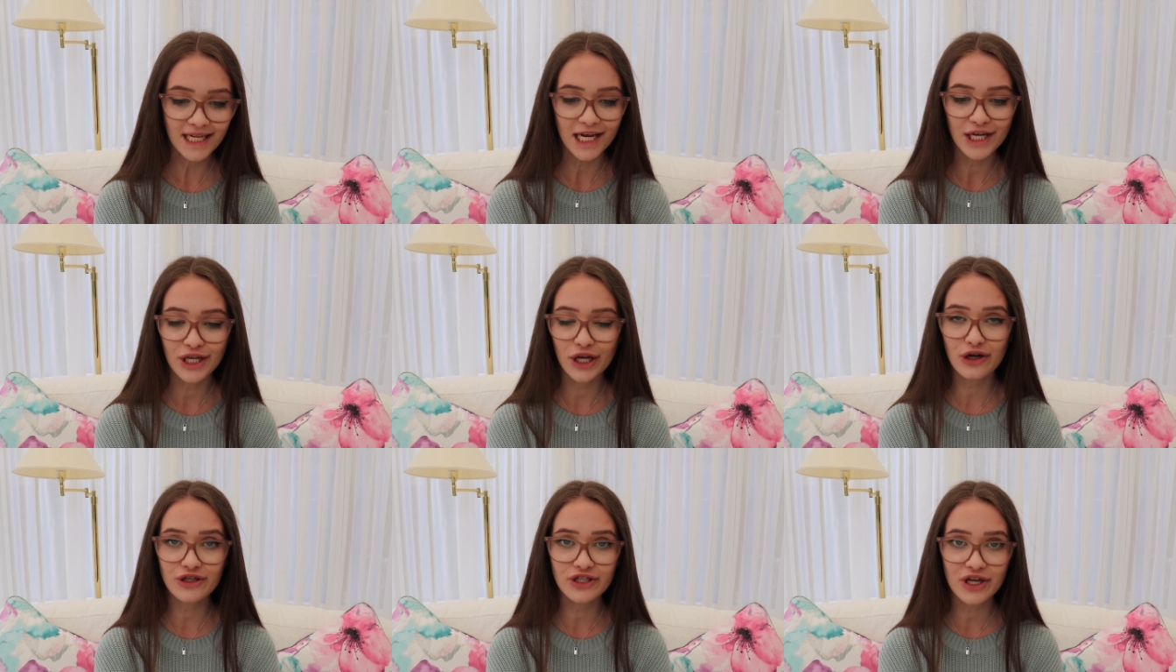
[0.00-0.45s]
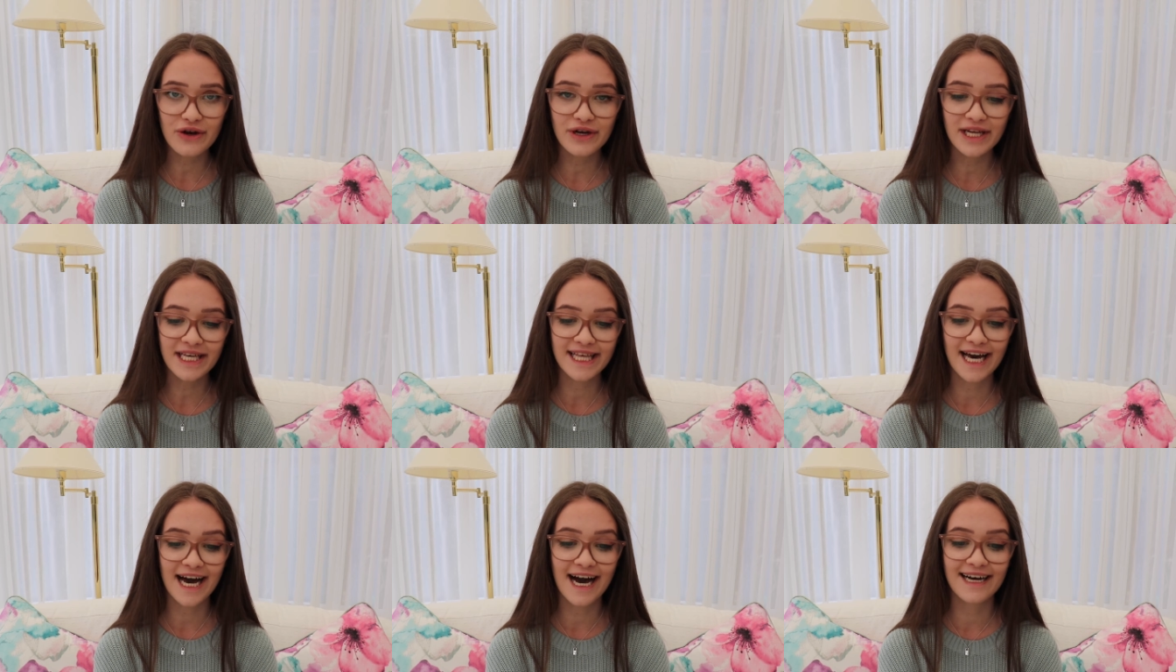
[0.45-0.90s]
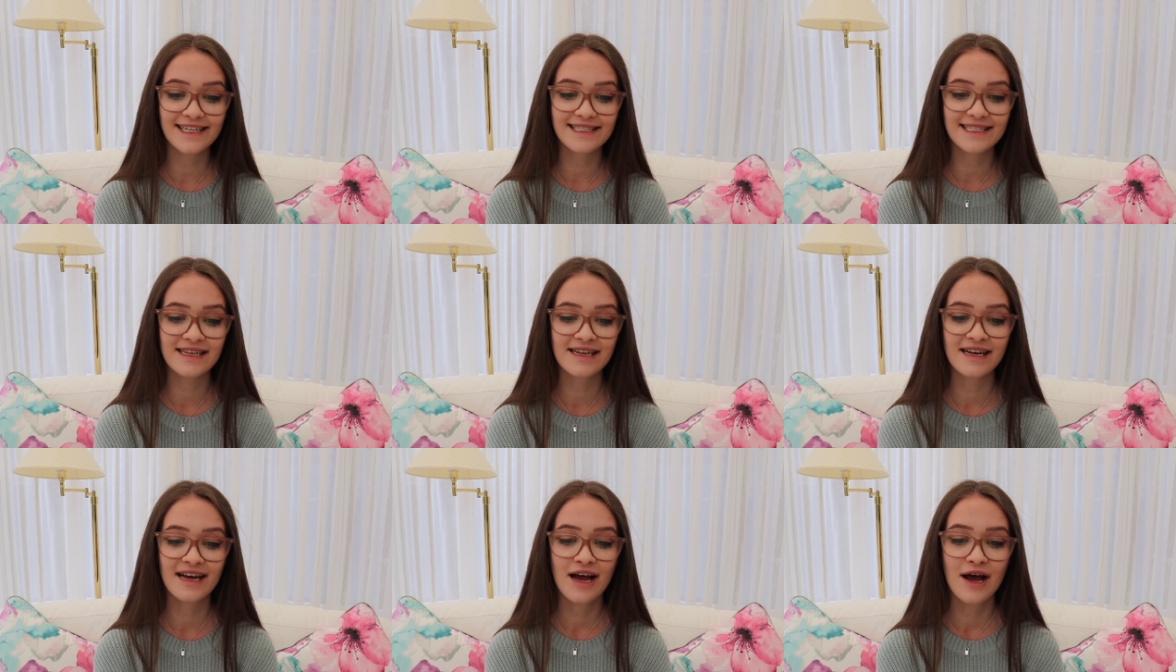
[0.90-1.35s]
Not only
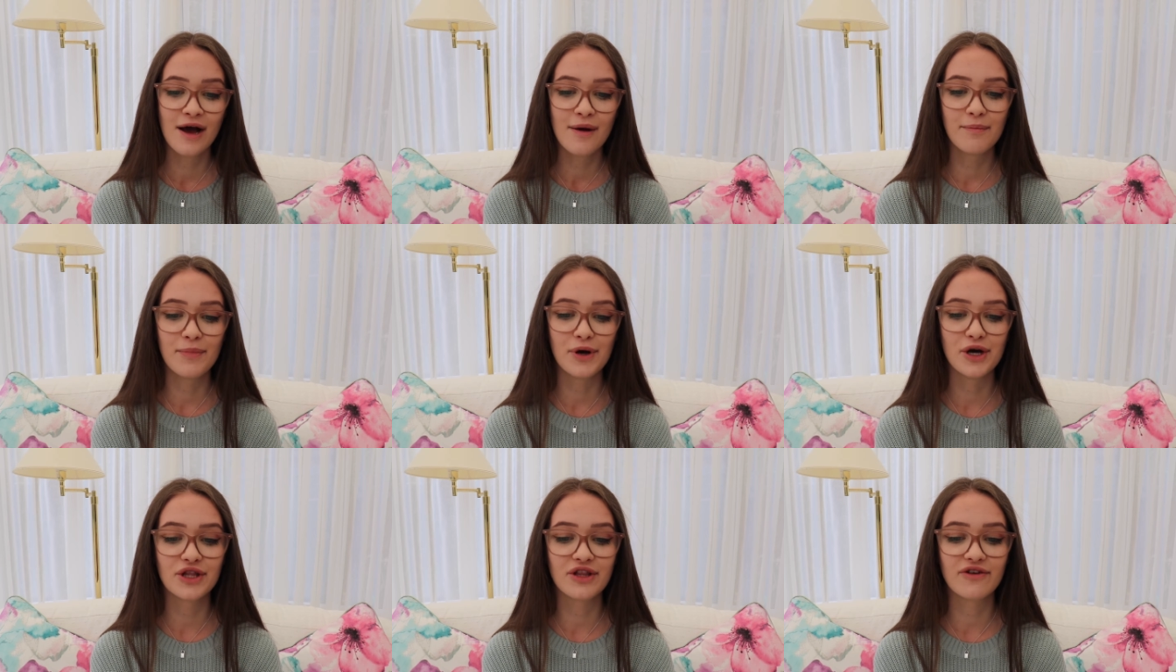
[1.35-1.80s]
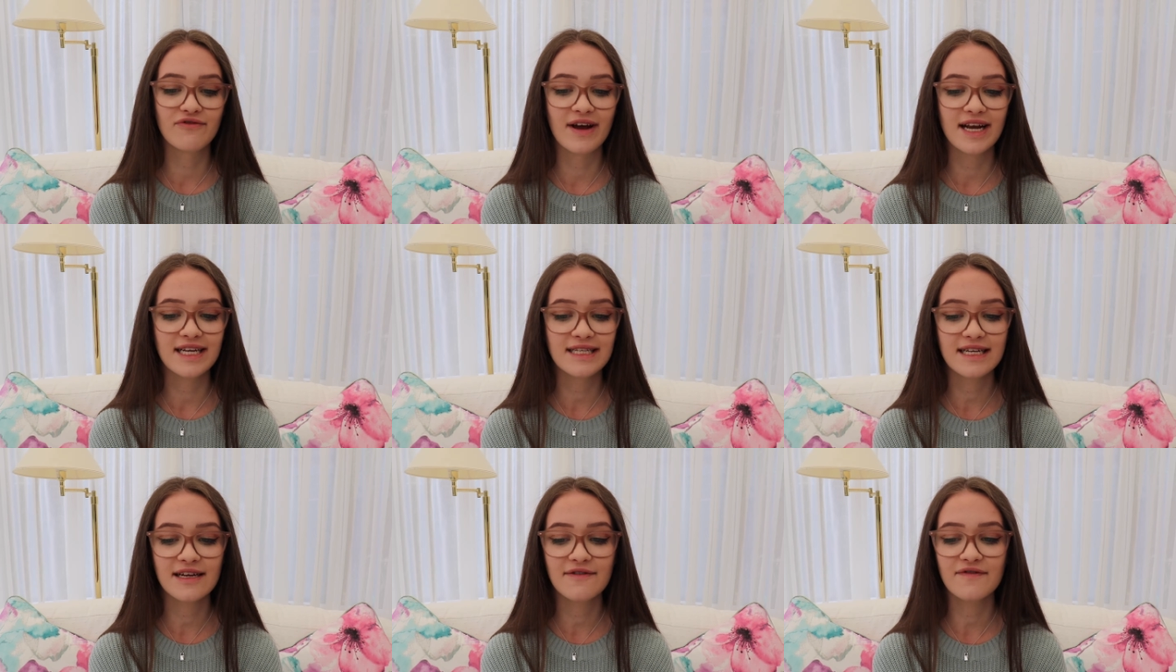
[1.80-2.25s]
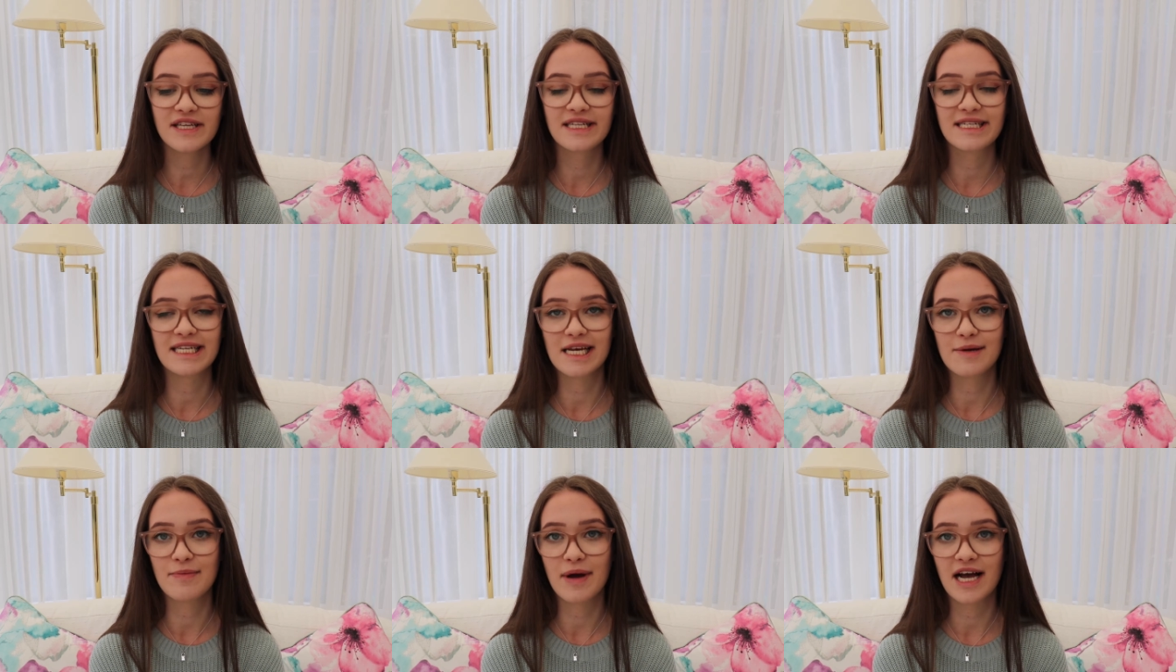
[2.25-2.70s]
that, but the raising of the
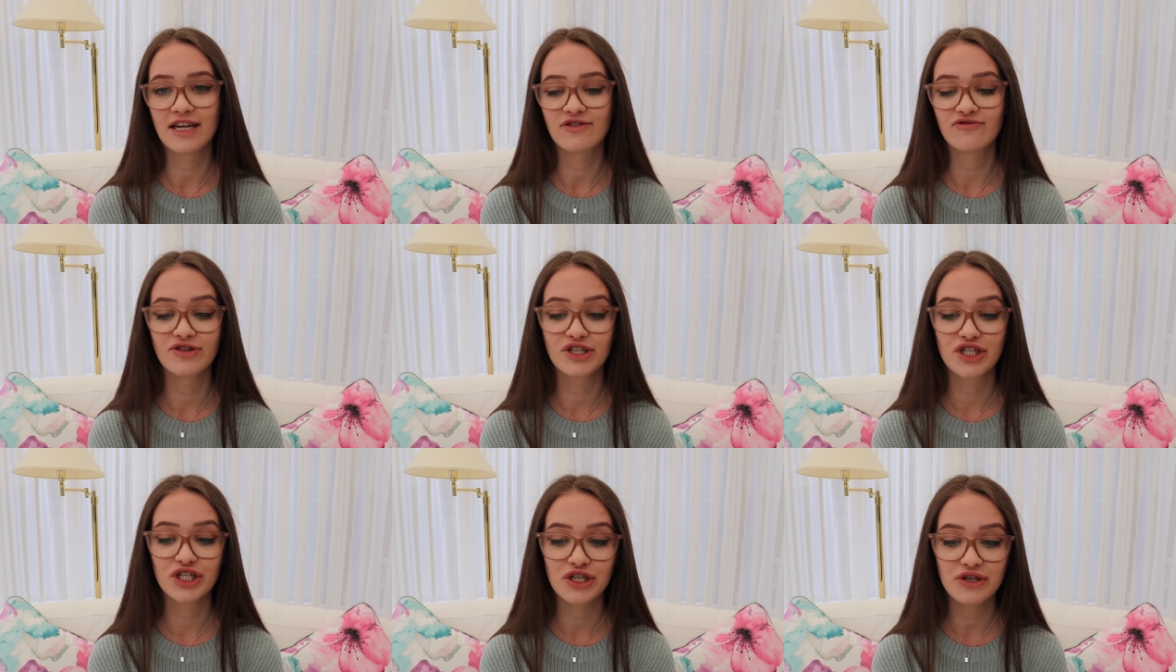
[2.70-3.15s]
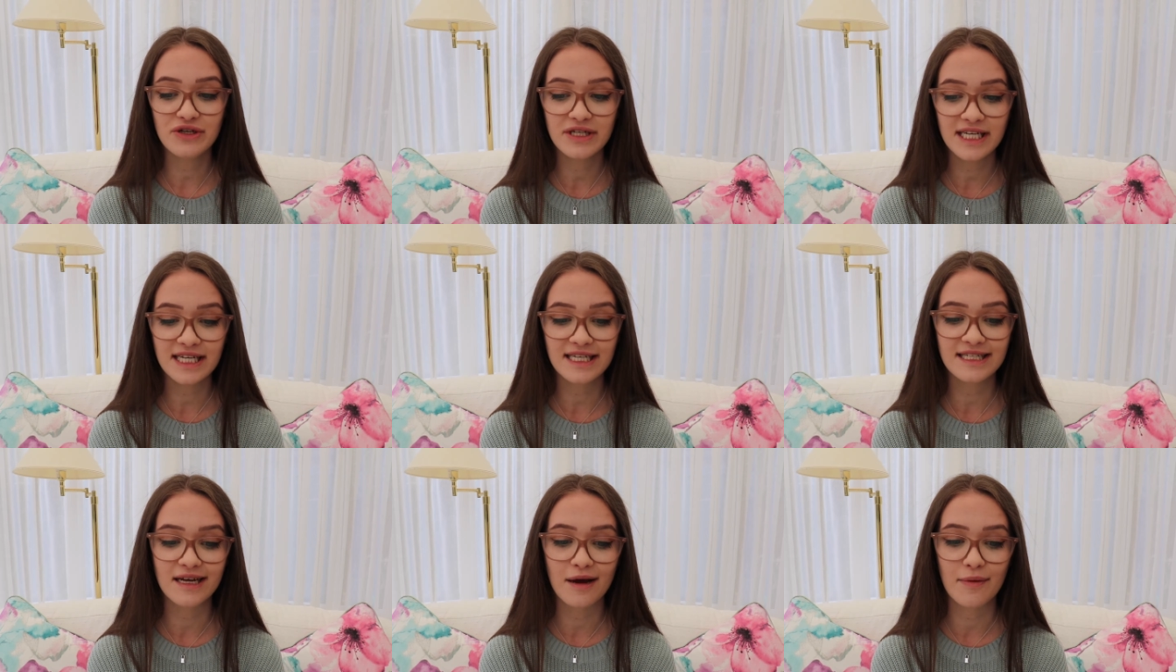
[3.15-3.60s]
seabed reduced its